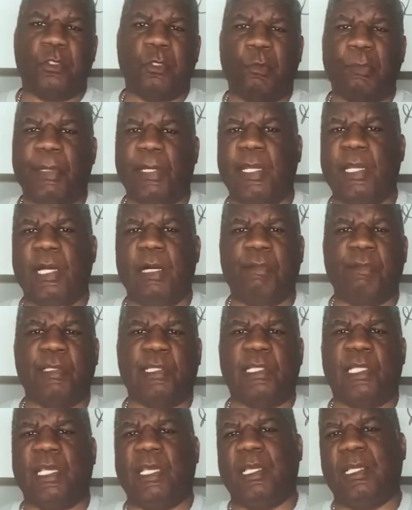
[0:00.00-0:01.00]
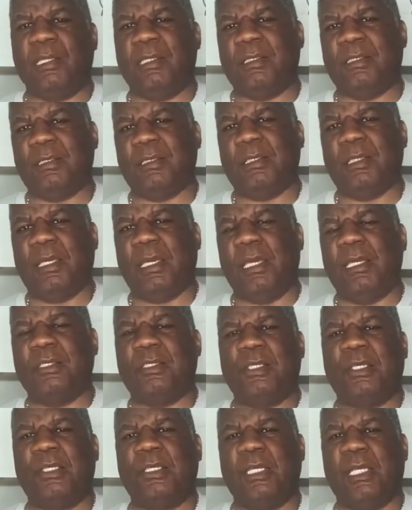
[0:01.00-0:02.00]
so many other things
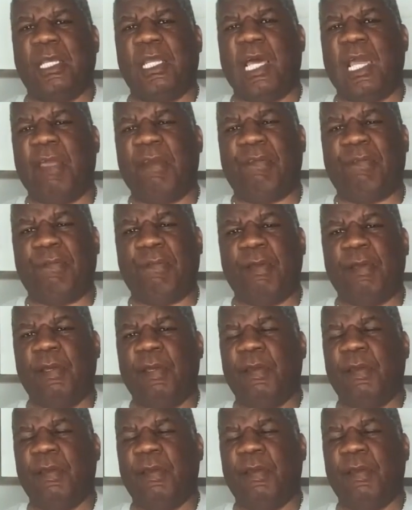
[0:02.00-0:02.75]
into your life